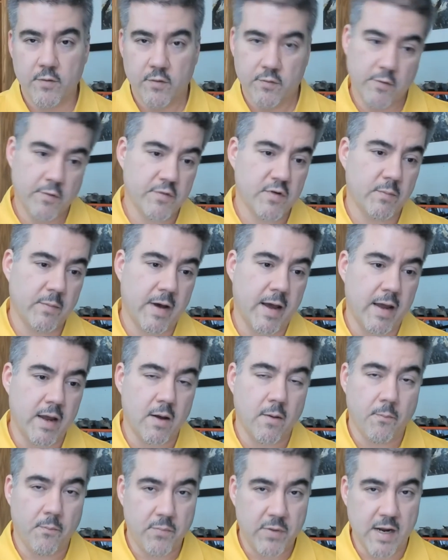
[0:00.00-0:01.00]
those are
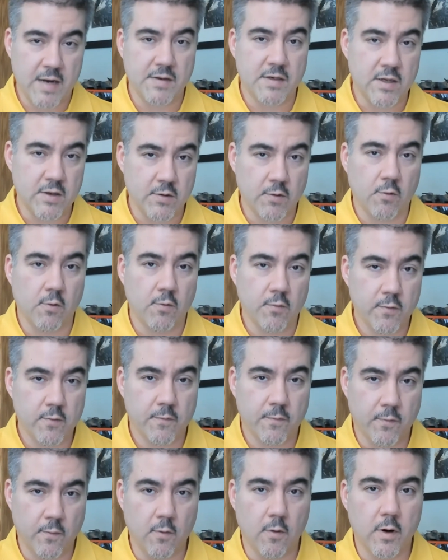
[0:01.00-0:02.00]
my painting goals
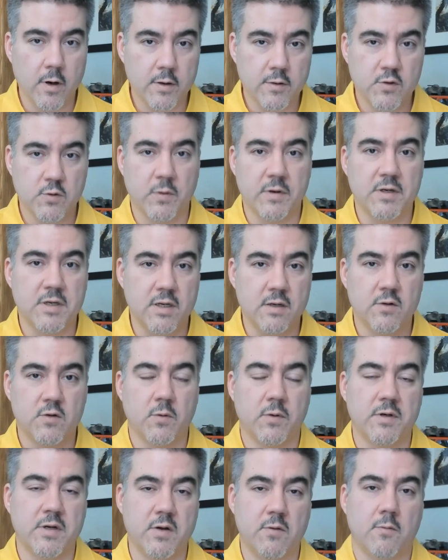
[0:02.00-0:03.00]
for
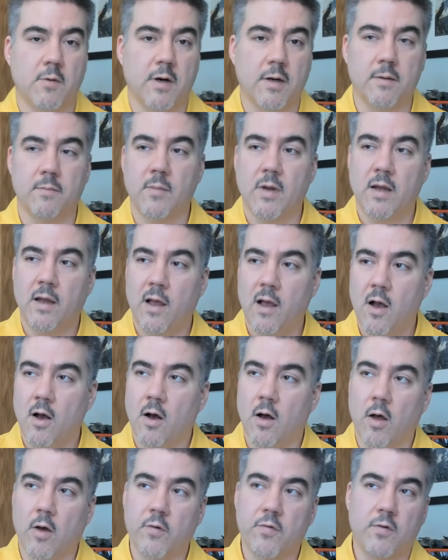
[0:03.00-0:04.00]
2021.
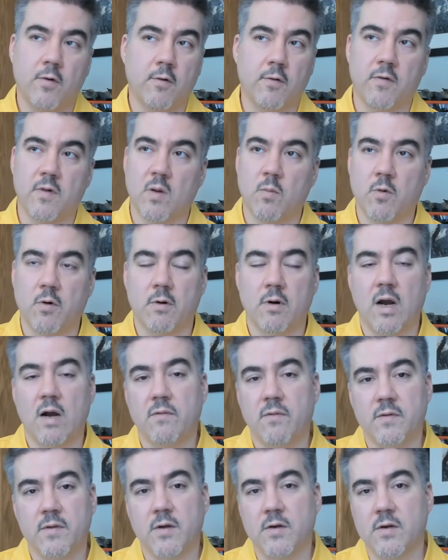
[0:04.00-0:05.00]
Also, somewhere
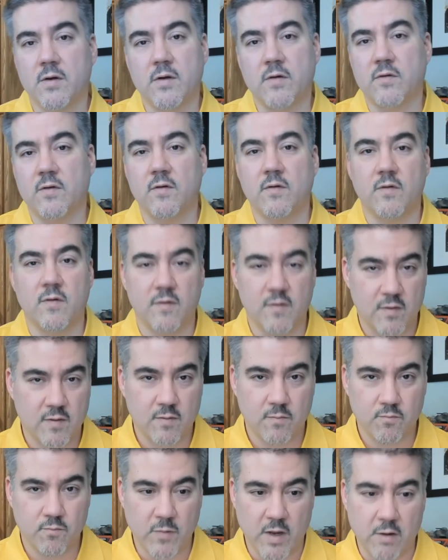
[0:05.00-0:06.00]
off in the
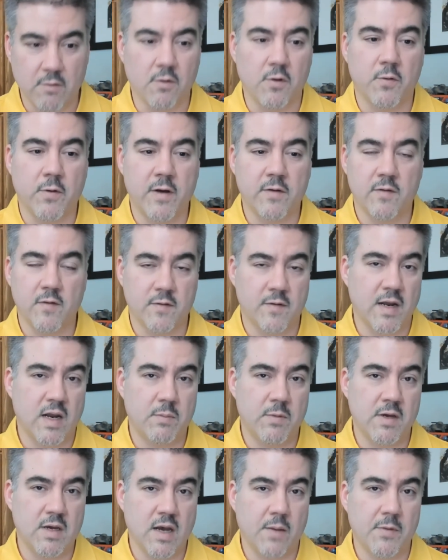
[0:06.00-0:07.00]
distance, Hero Quest is going to
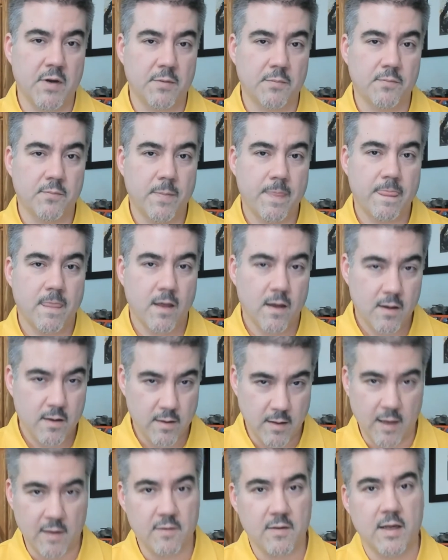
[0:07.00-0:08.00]
be coming.
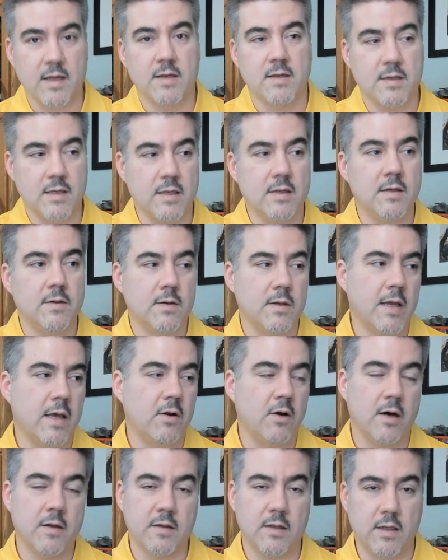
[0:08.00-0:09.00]
Yes, I did
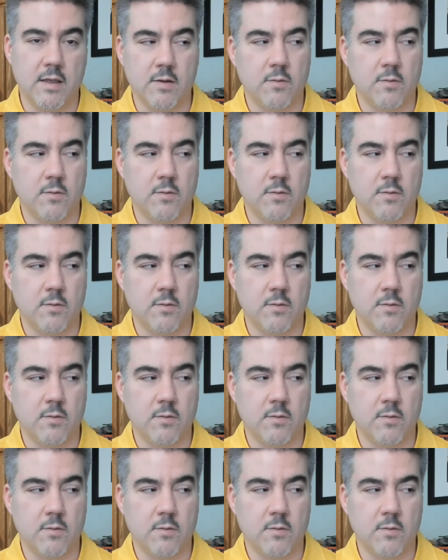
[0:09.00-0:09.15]
get on the